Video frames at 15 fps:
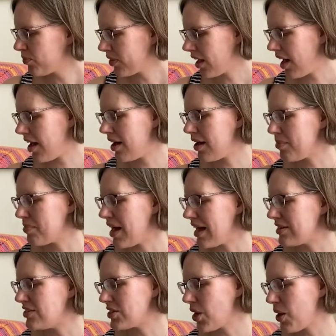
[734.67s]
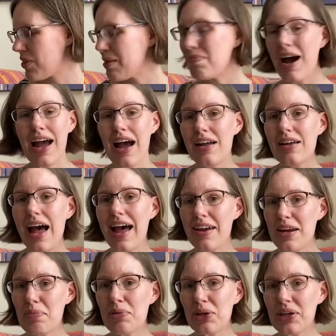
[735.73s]
And so they might end
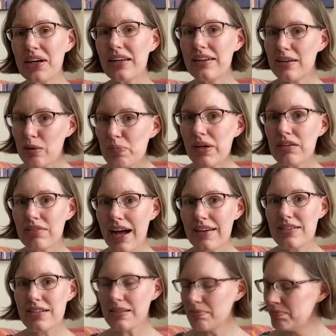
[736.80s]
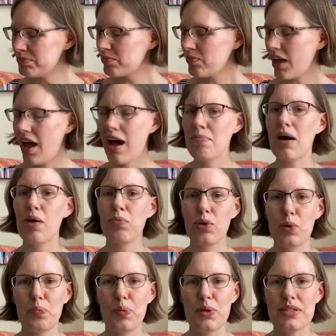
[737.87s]
up looking a little bit random. I
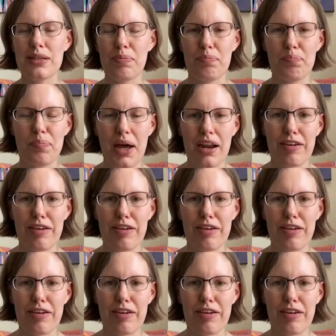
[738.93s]
will put some better